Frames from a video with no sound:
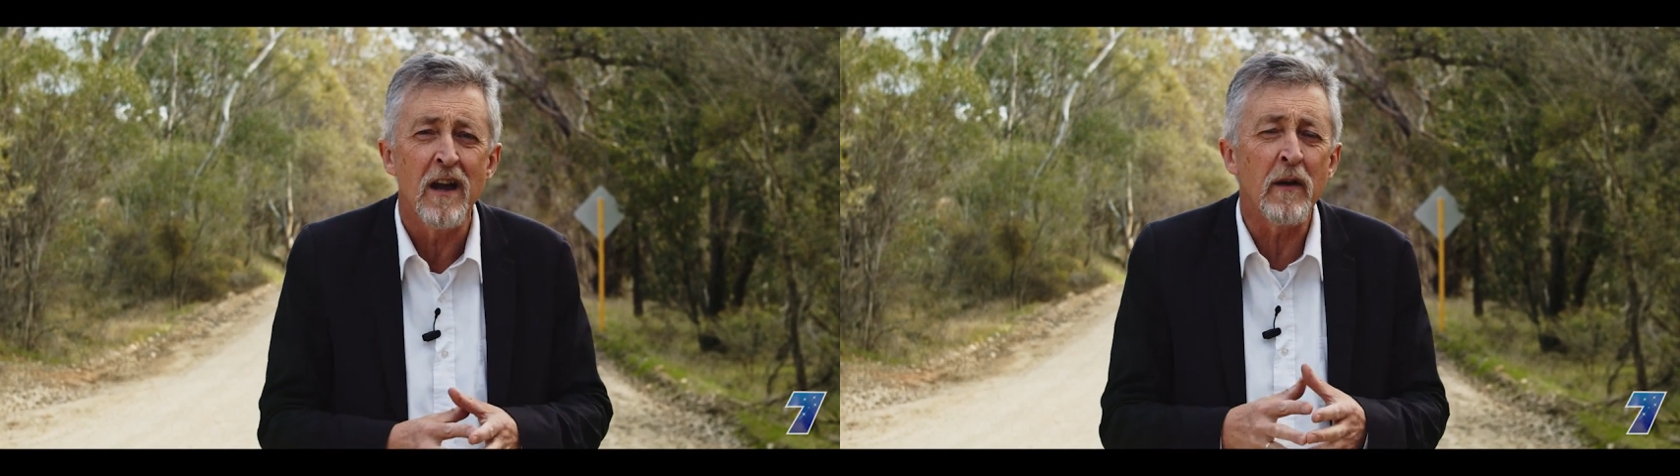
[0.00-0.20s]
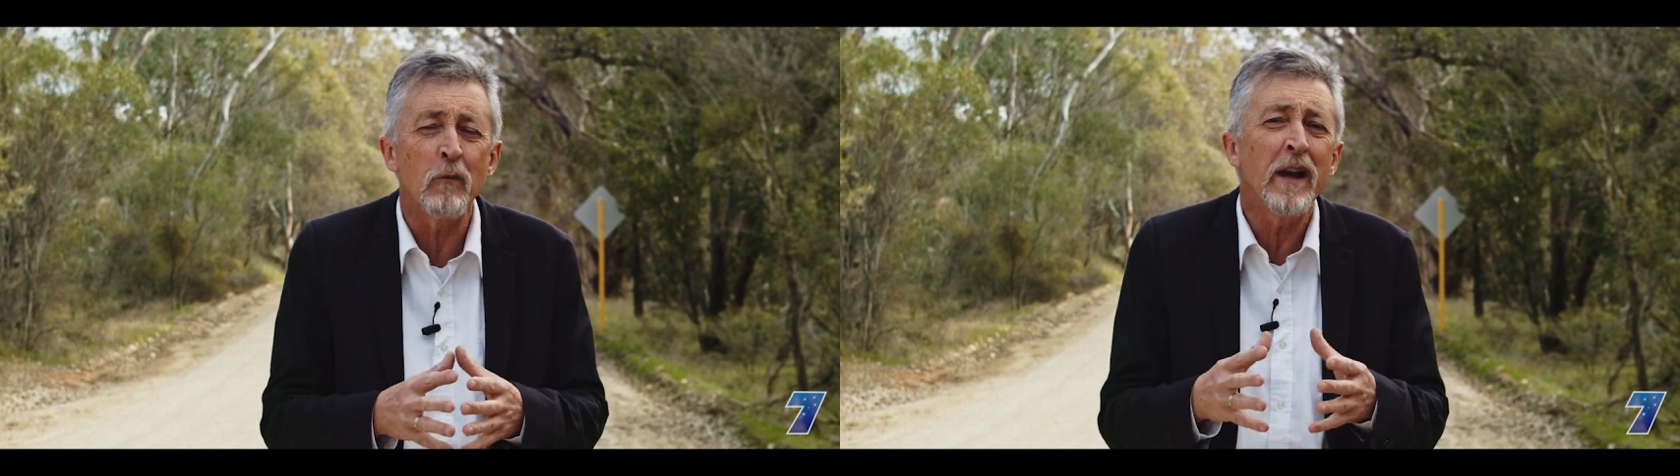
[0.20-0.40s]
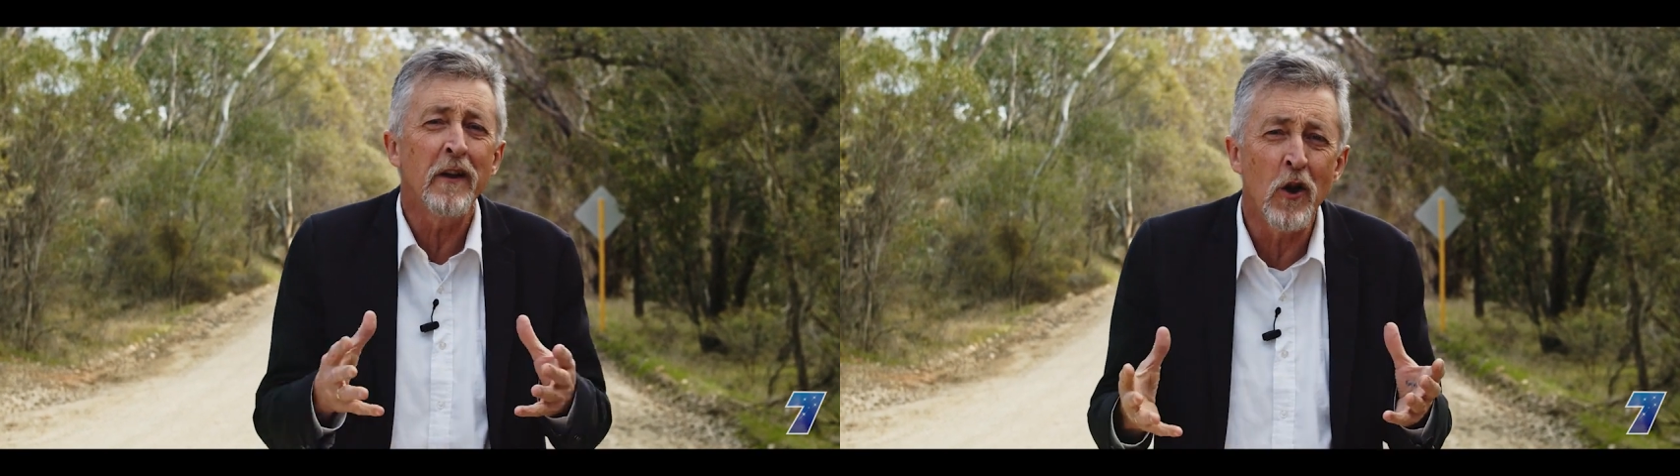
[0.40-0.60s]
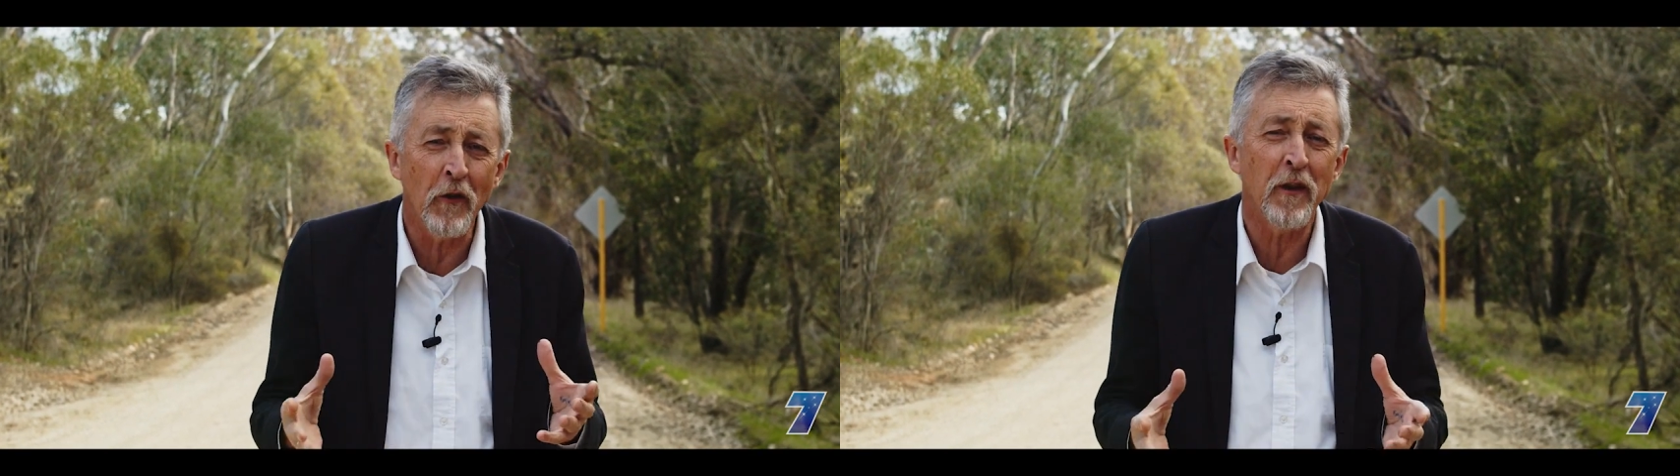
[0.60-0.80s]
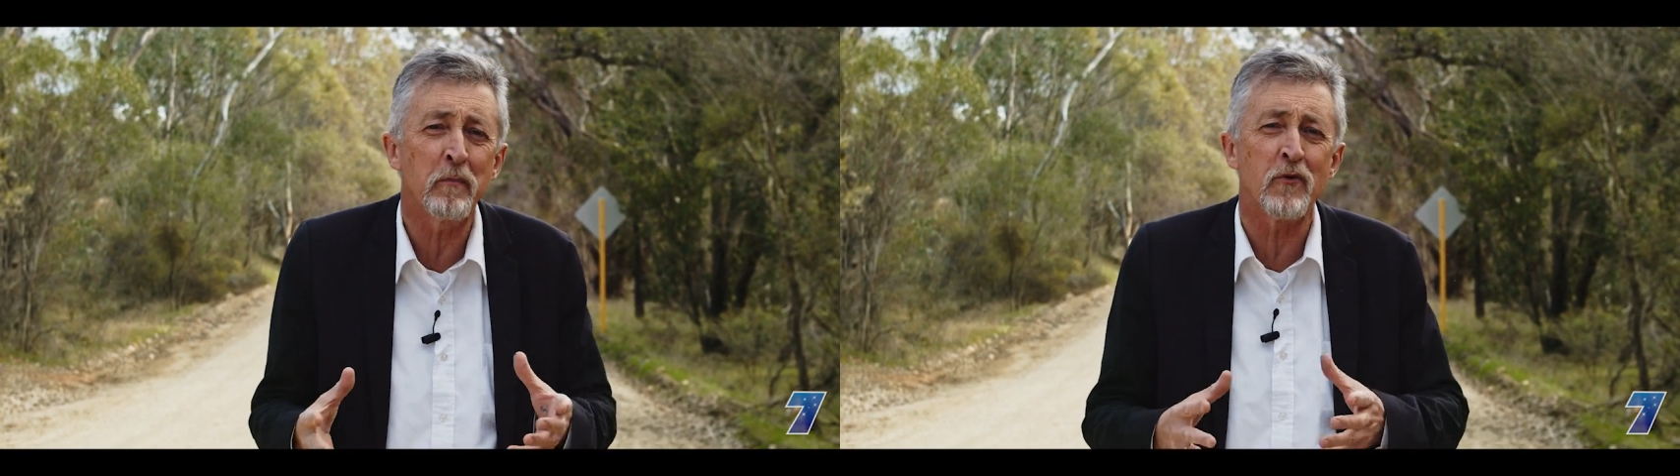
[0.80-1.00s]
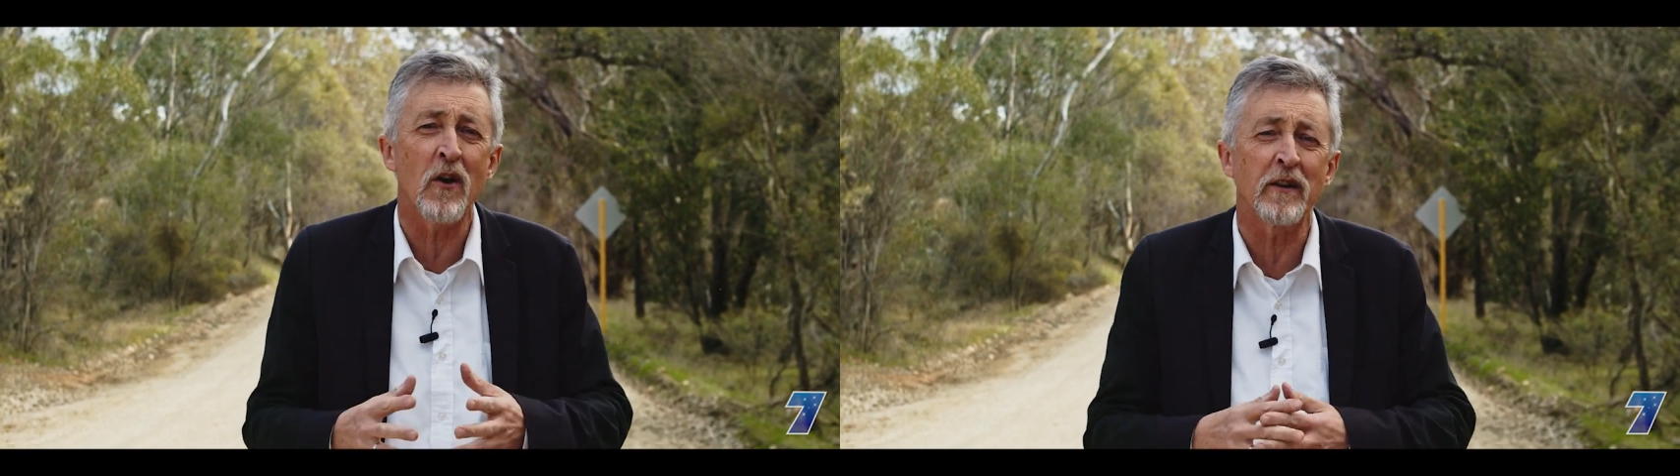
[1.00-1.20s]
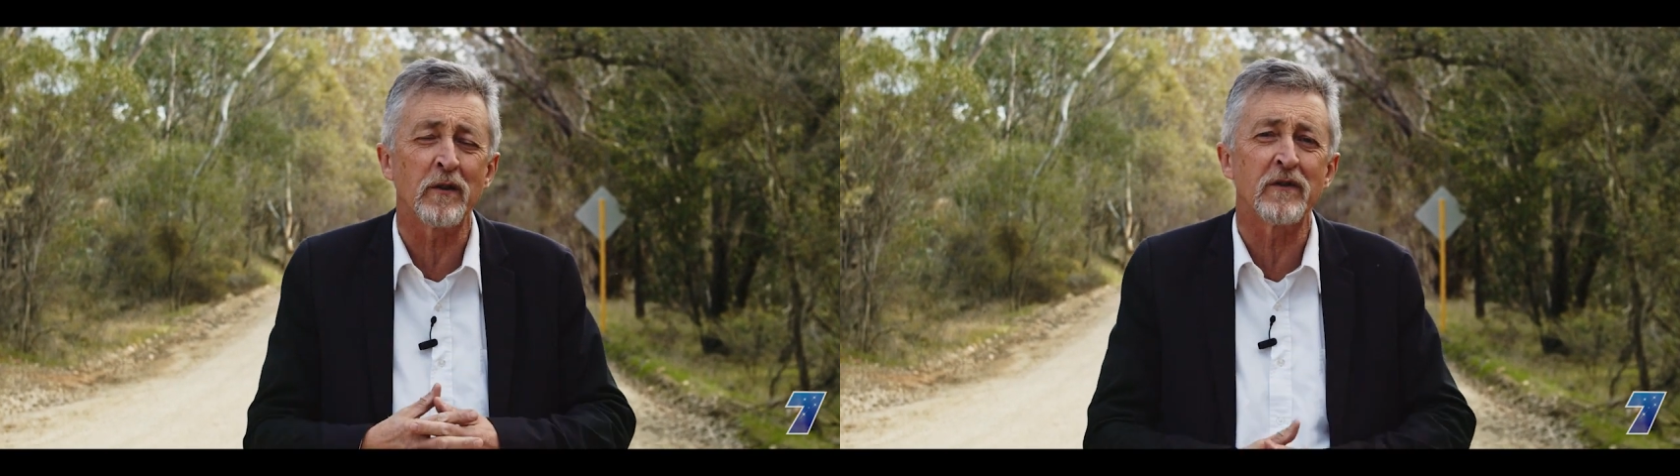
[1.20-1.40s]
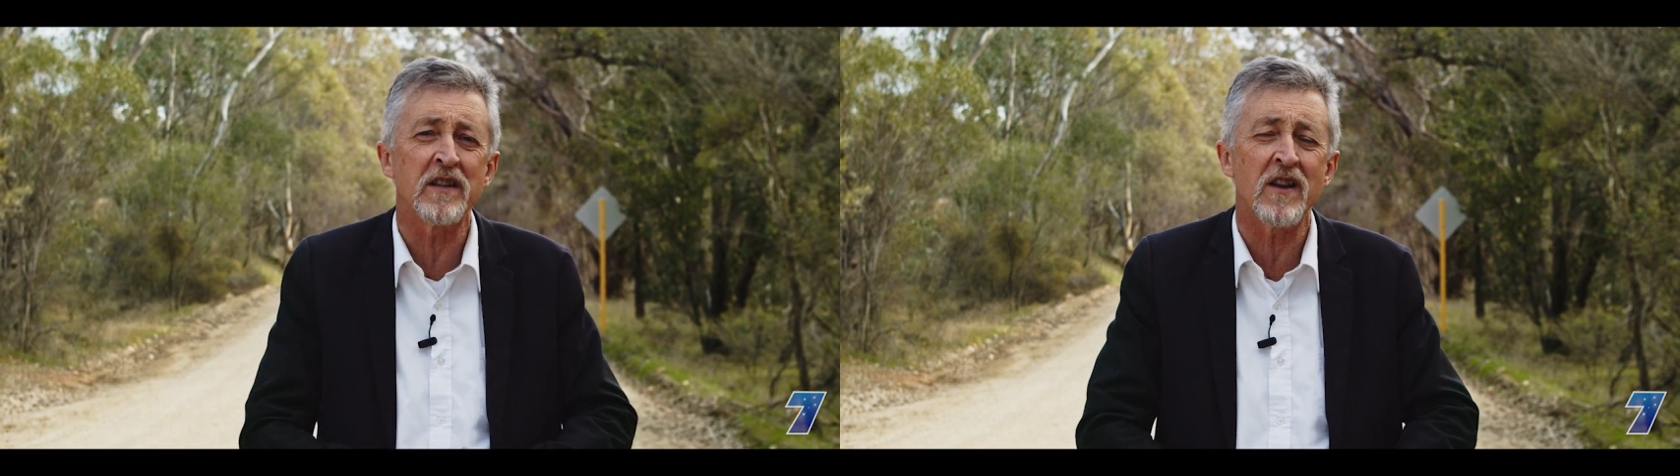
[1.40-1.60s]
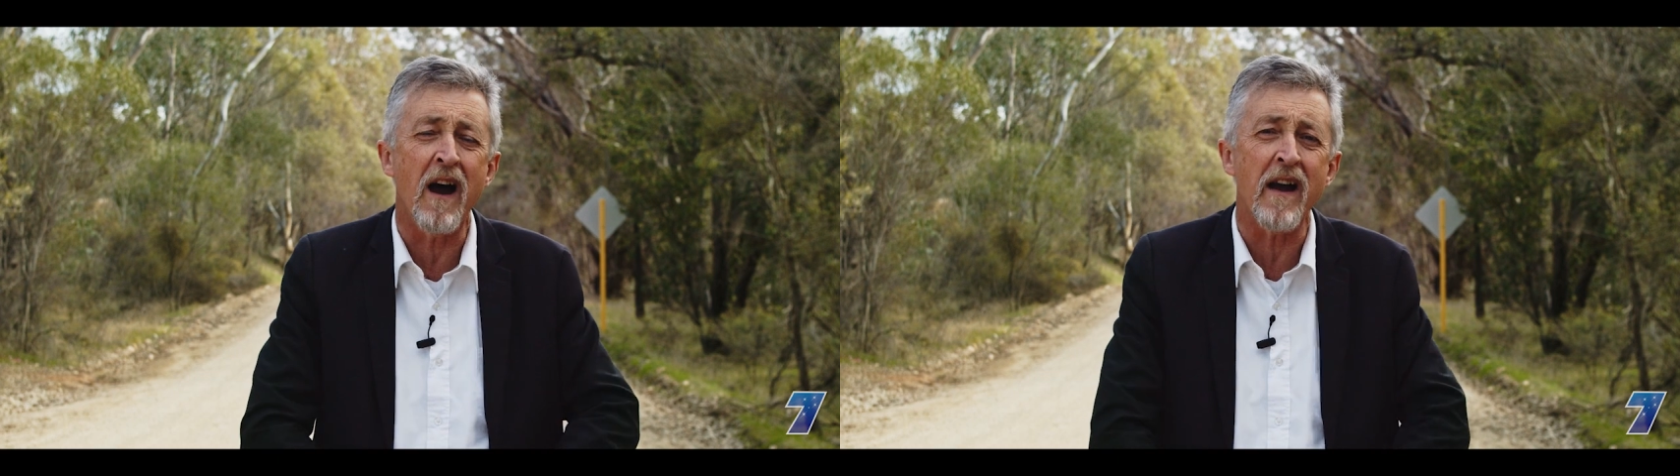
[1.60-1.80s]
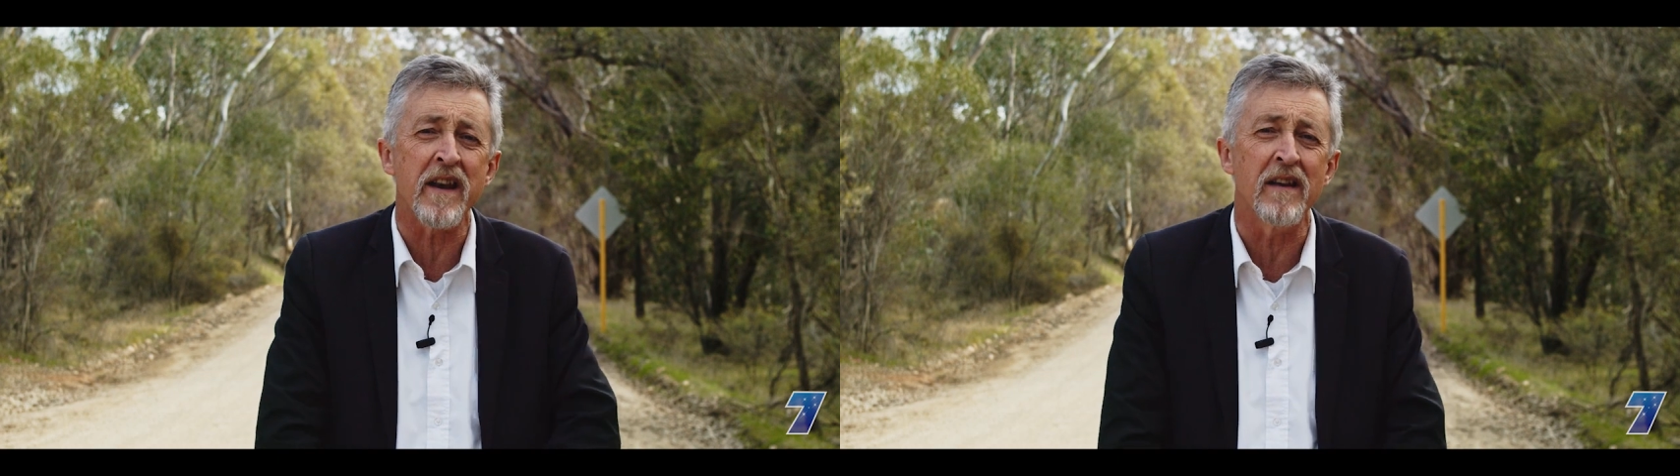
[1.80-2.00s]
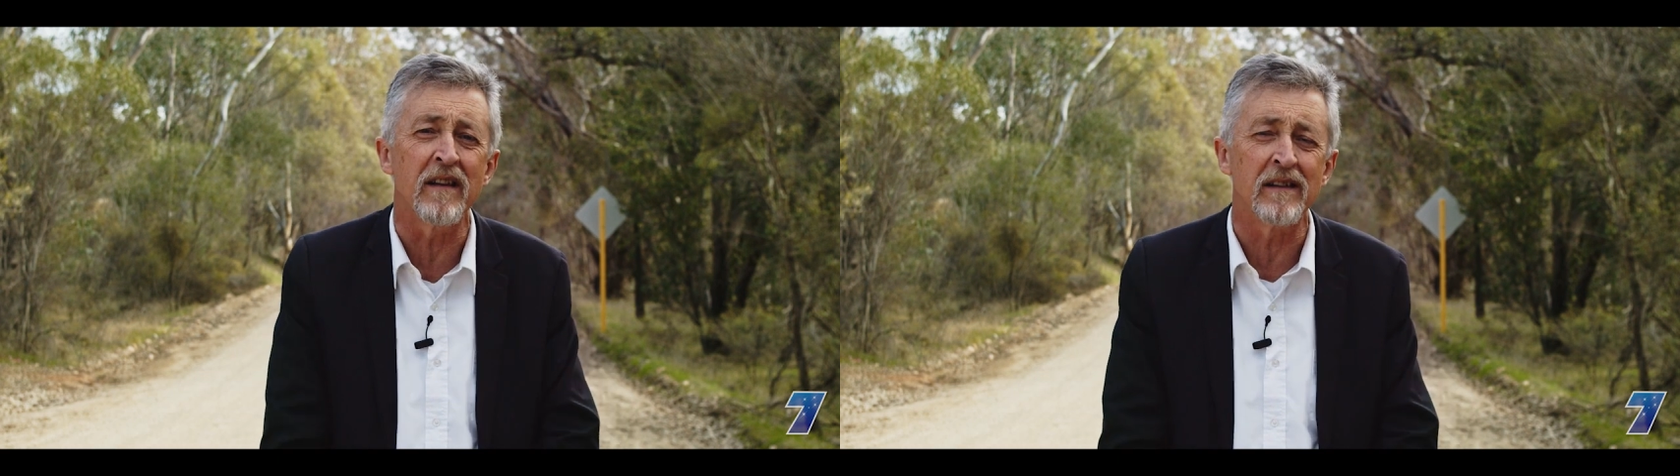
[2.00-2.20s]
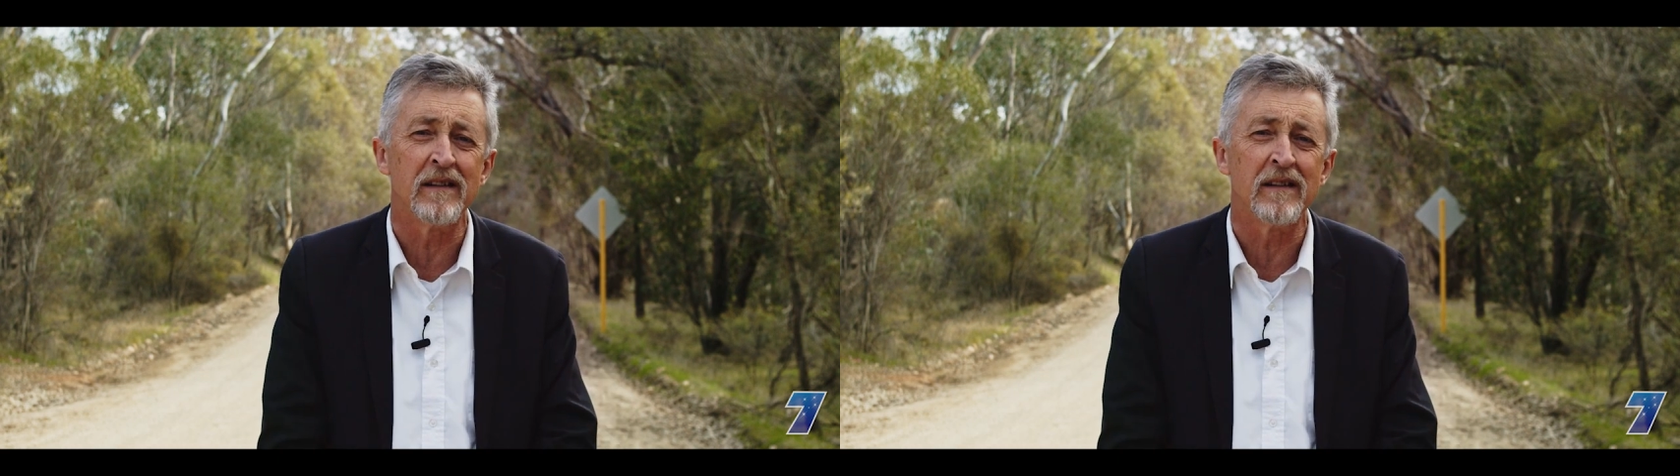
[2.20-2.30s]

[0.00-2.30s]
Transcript: that we are not the product of design.